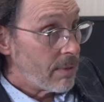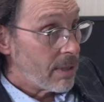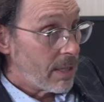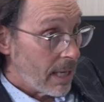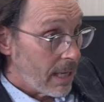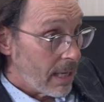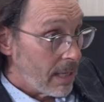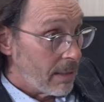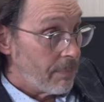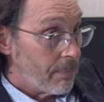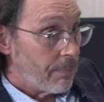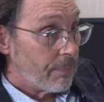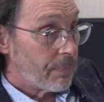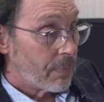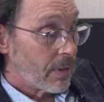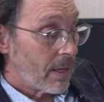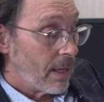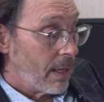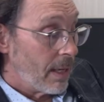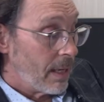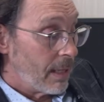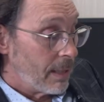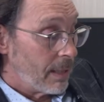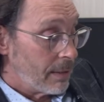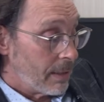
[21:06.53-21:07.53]
of the game,
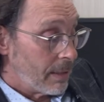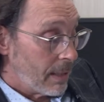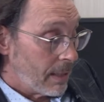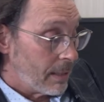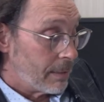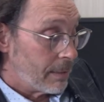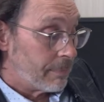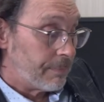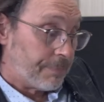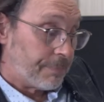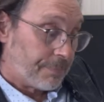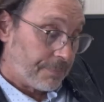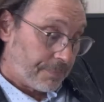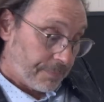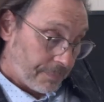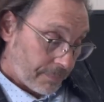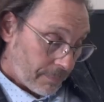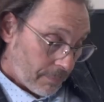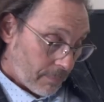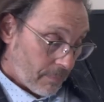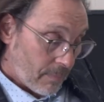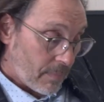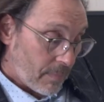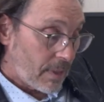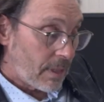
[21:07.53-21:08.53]
and
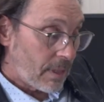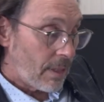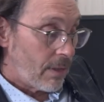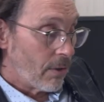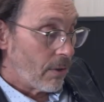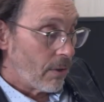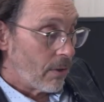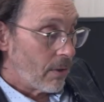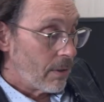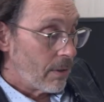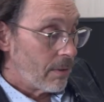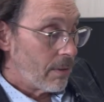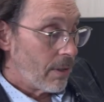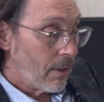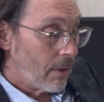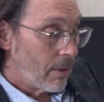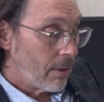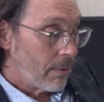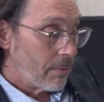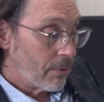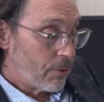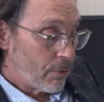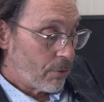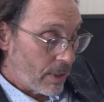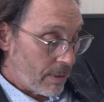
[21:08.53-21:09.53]
there
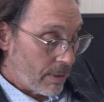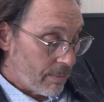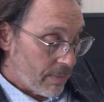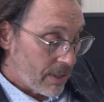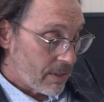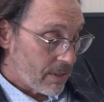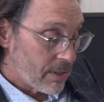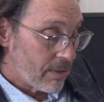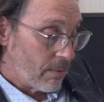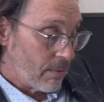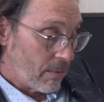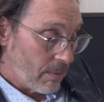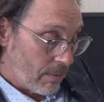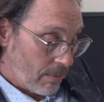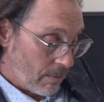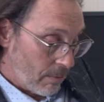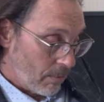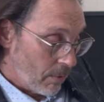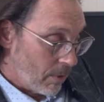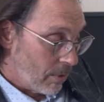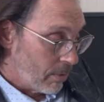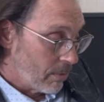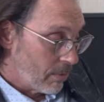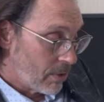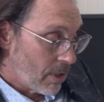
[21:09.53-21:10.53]
are treatments.
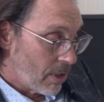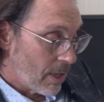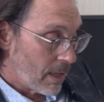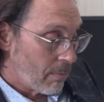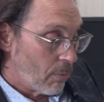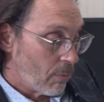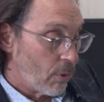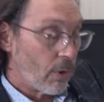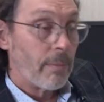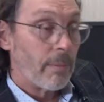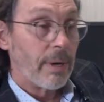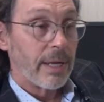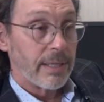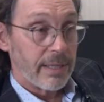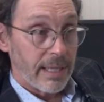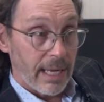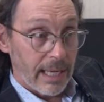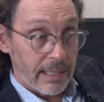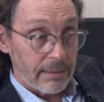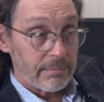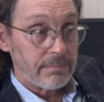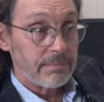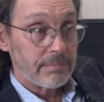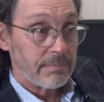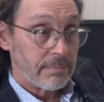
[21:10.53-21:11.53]
We'll talk more about
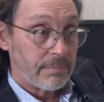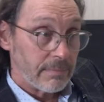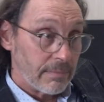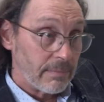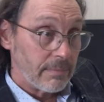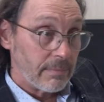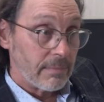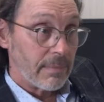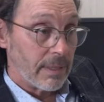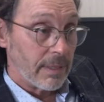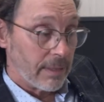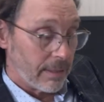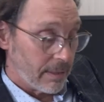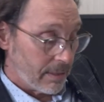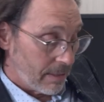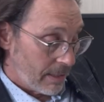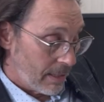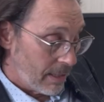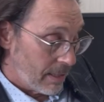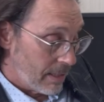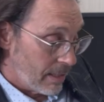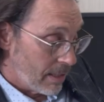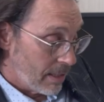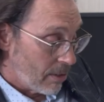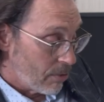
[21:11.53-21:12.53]
that in
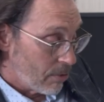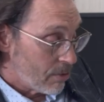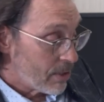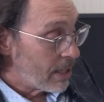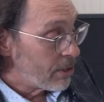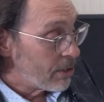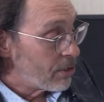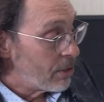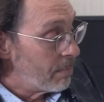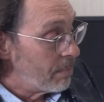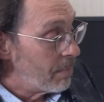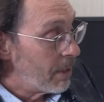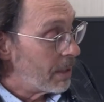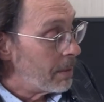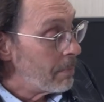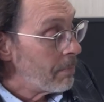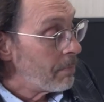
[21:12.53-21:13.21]
another session. But